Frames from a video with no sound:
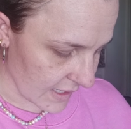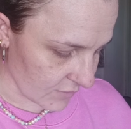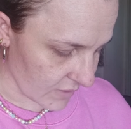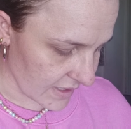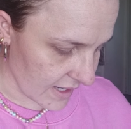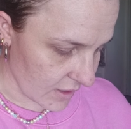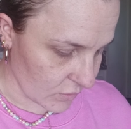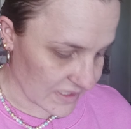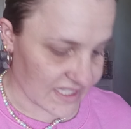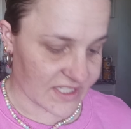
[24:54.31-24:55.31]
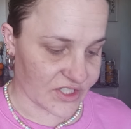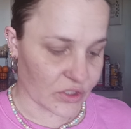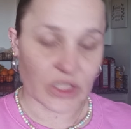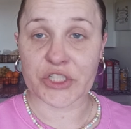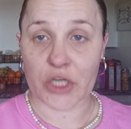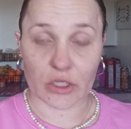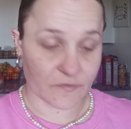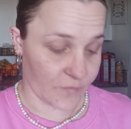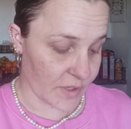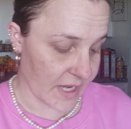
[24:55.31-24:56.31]
and right now it's still
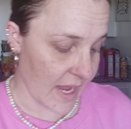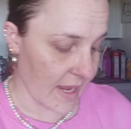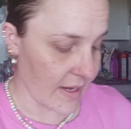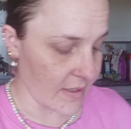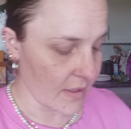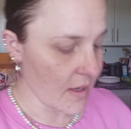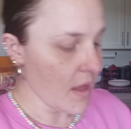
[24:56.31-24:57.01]
$1.48,